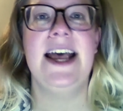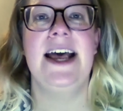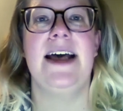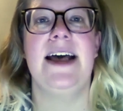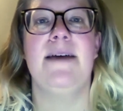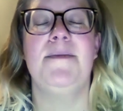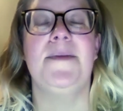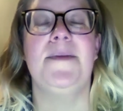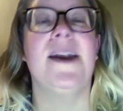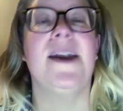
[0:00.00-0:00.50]

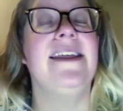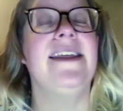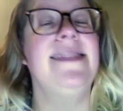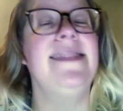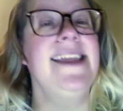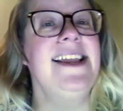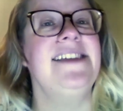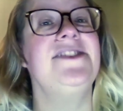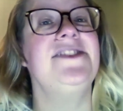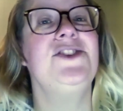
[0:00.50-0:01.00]
but I
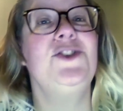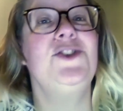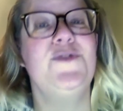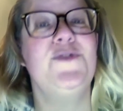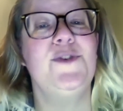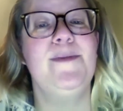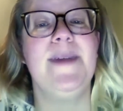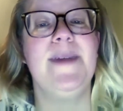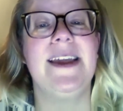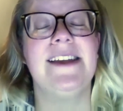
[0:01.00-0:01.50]
think it's
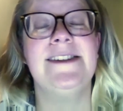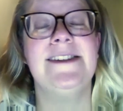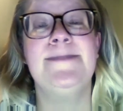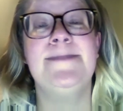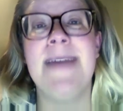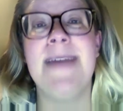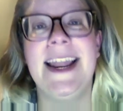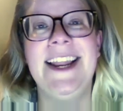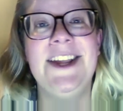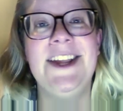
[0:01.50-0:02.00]
useful because
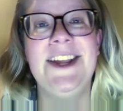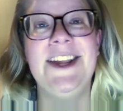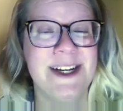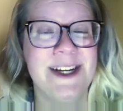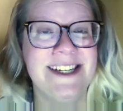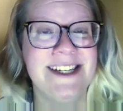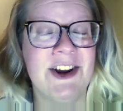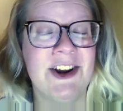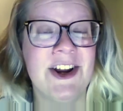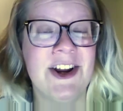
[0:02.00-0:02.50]
many
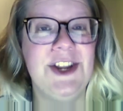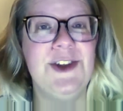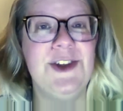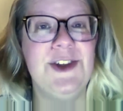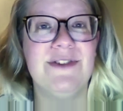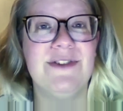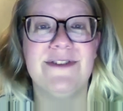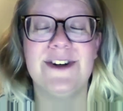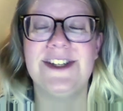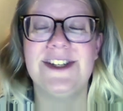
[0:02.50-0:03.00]
Unitarian
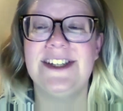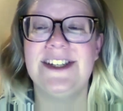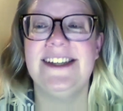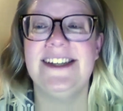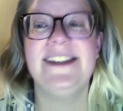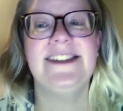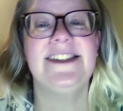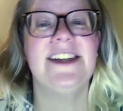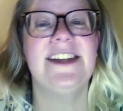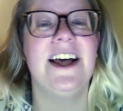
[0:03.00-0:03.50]

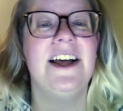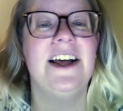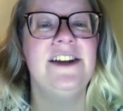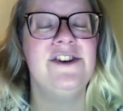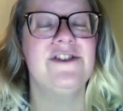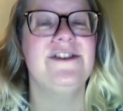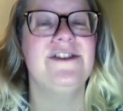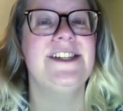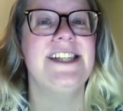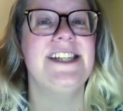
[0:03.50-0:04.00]
Universalists
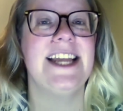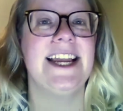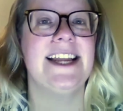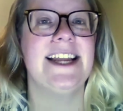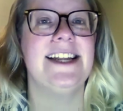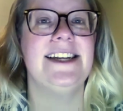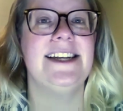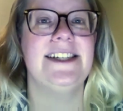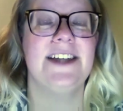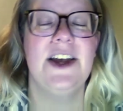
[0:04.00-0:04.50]

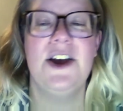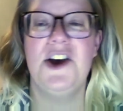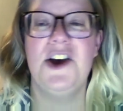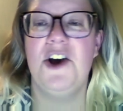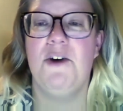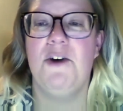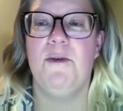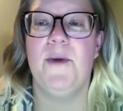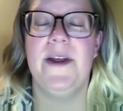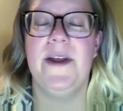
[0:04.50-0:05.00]
understand
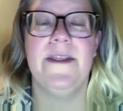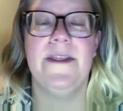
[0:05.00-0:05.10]
what